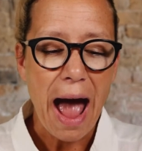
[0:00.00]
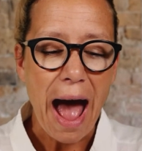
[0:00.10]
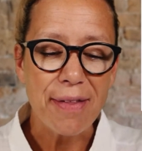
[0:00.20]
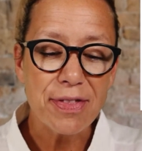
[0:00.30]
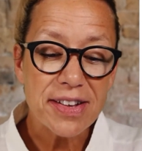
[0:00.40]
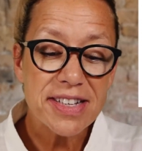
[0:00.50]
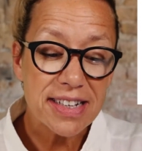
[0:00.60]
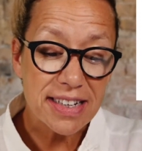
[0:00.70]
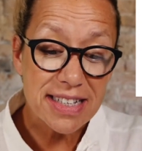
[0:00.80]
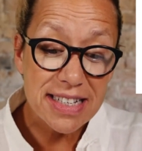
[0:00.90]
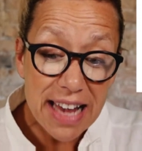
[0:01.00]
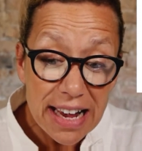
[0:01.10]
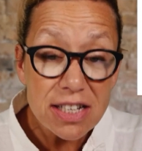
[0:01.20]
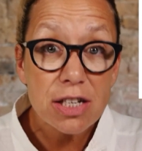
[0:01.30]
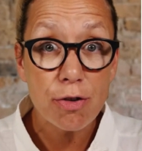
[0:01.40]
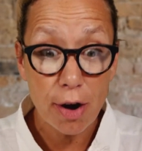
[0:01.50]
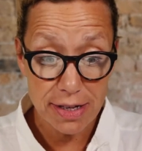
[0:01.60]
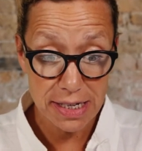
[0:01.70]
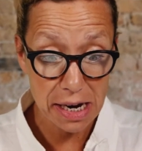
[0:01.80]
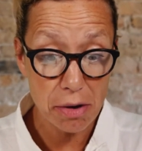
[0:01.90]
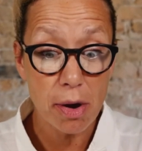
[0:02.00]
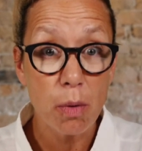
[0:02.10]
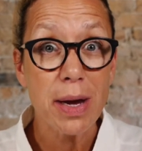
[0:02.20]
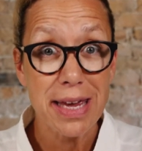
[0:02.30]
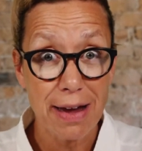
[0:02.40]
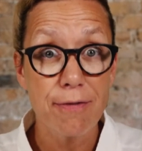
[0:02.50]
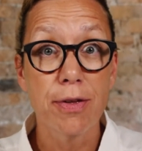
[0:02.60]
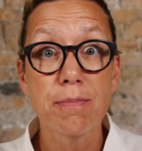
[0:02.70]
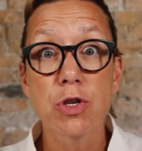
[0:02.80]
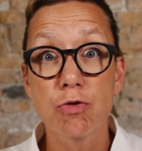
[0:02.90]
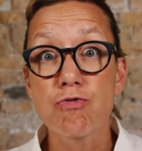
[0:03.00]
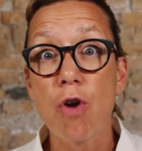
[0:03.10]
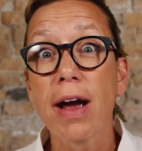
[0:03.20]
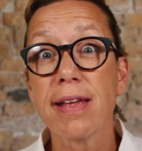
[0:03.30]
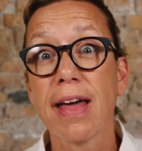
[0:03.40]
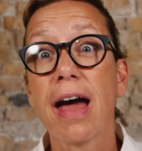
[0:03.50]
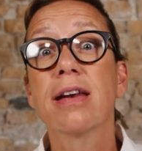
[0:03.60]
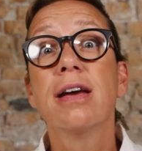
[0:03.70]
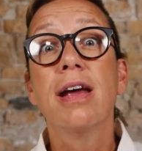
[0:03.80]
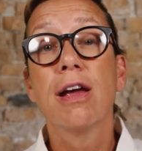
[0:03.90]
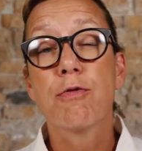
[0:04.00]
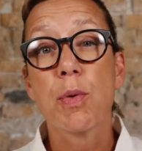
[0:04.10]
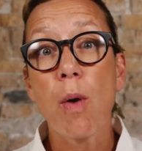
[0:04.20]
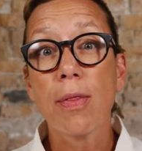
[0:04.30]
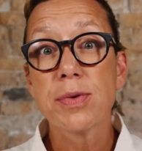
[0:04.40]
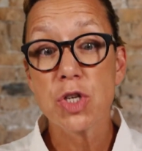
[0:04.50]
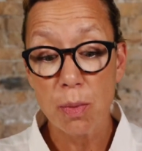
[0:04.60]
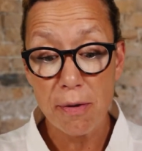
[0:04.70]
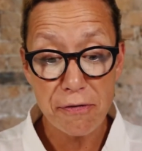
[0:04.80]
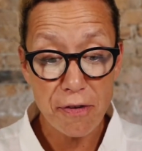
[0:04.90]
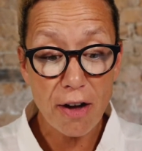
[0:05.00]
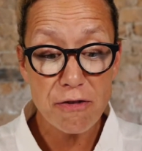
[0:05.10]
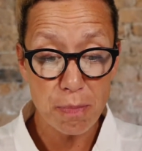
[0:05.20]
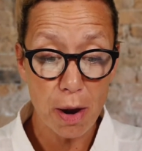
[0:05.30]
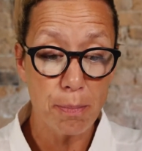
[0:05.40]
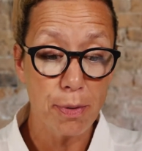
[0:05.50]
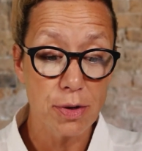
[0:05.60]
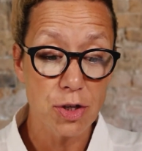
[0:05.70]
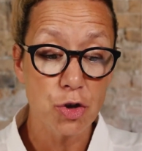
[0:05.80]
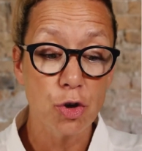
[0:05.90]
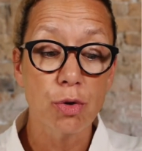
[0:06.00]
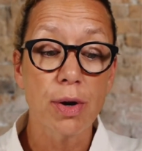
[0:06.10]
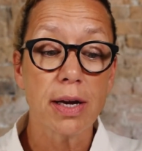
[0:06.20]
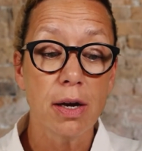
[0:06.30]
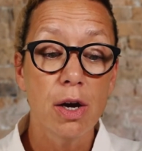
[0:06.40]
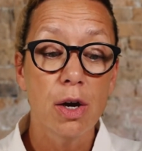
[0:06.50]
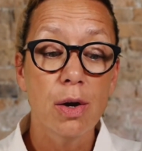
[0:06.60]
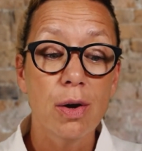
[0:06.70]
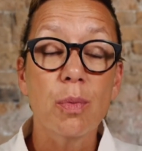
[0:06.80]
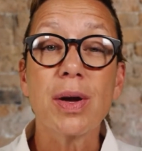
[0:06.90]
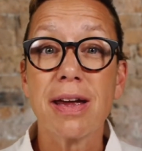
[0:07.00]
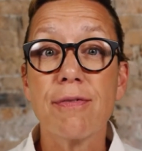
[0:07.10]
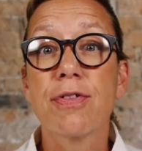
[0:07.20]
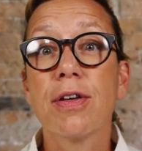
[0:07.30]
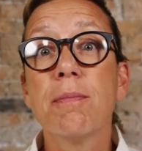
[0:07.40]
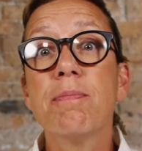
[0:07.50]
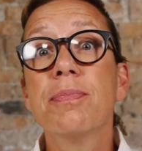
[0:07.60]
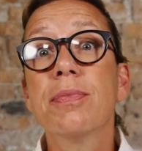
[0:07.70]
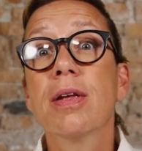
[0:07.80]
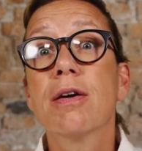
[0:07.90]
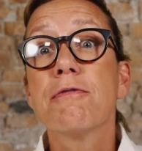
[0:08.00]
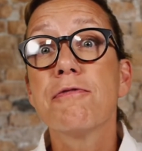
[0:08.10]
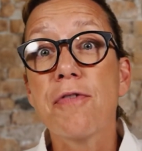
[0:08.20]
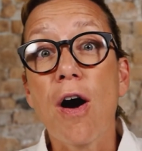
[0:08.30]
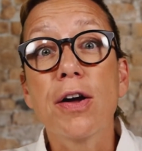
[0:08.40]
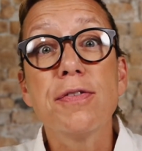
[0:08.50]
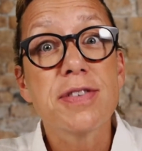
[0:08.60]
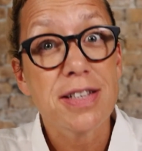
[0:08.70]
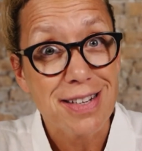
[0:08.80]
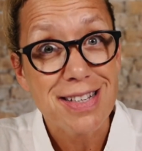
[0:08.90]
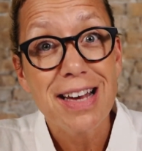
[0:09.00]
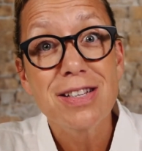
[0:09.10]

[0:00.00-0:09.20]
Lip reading: And the success criteria we give them to write that, if we want them to do a 5 plot point story, we give them 5 success